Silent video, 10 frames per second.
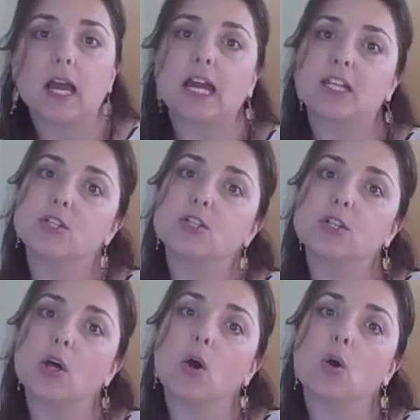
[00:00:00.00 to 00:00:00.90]
And
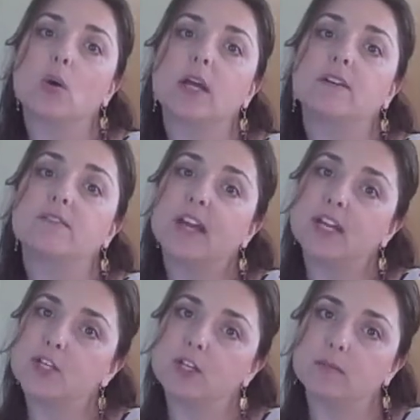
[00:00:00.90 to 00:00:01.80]
so
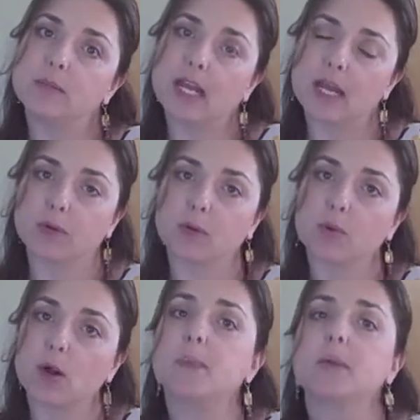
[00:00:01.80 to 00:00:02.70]
innovation became her
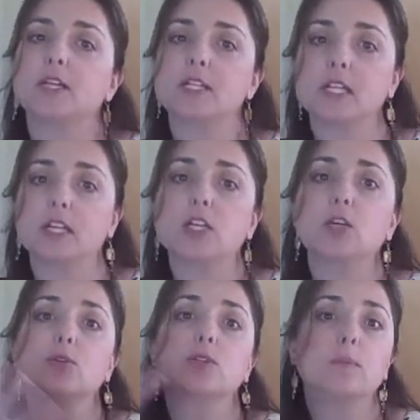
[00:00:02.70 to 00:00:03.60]
primary
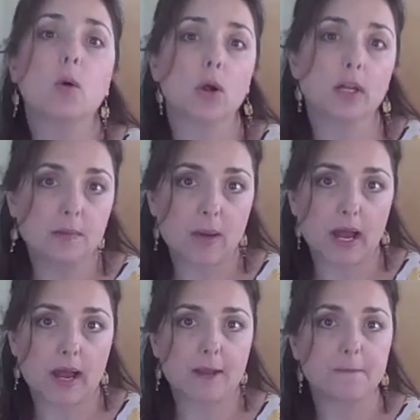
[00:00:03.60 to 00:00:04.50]
TQ, supported
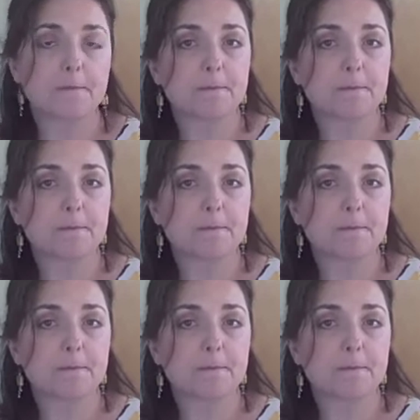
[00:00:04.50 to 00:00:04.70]
by